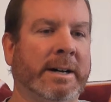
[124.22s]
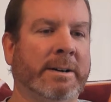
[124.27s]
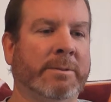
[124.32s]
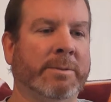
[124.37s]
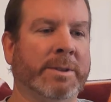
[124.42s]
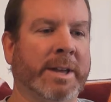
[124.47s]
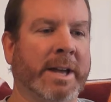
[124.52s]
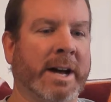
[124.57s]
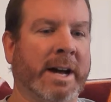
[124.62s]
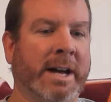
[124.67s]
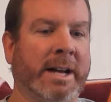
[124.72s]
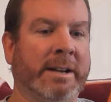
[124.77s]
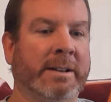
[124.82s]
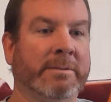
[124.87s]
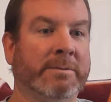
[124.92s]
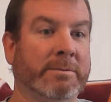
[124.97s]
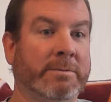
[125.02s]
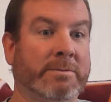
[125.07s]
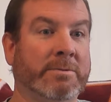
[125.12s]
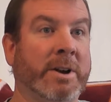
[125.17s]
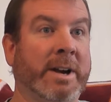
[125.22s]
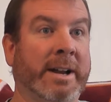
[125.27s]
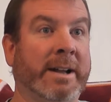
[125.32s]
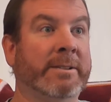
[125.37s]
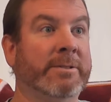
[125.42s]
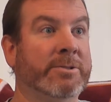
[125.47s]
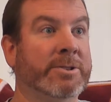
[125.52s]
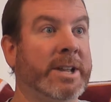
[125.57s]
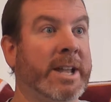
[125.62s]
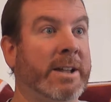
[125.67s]
with God and trying to
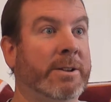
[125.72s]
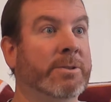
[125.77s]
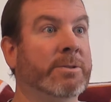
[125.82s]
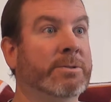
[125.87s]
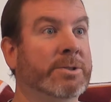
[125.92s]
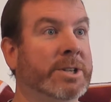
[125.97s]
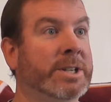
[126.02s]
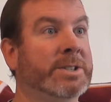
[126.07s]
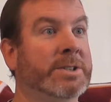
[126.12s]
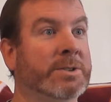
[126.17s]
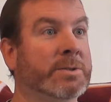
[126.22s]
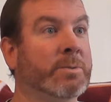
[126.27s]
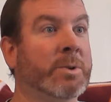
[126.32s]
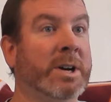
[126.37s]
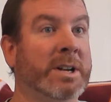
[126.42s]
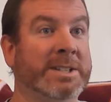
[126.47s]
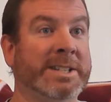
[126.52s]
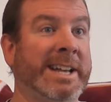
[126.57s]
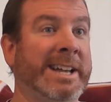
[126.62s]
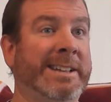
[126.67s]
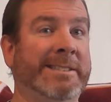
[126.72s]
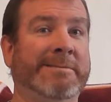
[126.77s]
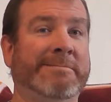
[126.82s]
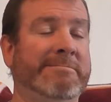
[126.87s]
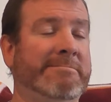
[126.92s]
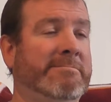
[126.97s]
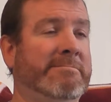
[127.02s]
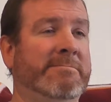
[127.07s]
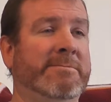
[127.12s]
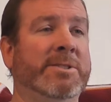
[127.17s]
understand who Jesus was. I had
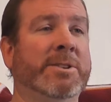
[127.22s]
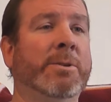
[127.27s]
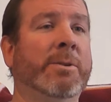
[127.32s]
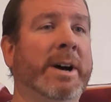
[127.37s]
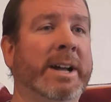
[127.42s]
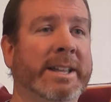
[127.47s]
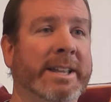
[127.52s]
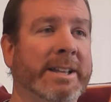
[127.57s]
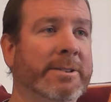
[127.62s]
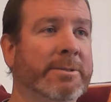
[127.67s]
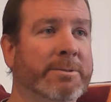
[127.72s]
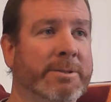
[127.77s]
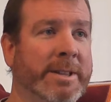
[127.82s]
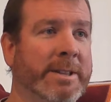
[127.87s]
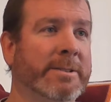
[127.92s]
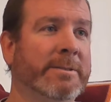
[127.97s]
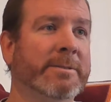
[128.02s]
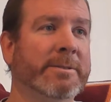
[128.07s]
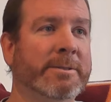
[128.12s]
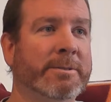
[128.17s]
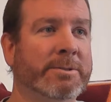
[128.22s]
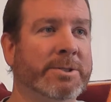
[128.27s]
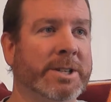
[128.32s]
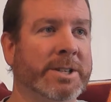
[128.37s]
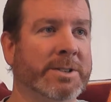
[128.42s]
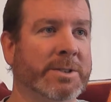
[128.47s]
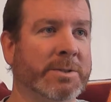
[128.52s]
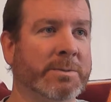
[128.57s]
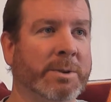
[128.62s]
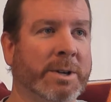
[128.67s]
no idea who
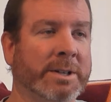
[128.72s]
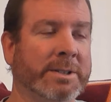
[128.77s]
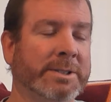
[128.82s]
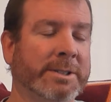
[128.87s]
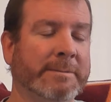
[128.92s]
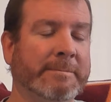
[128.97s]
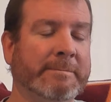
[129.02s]
Jesus was.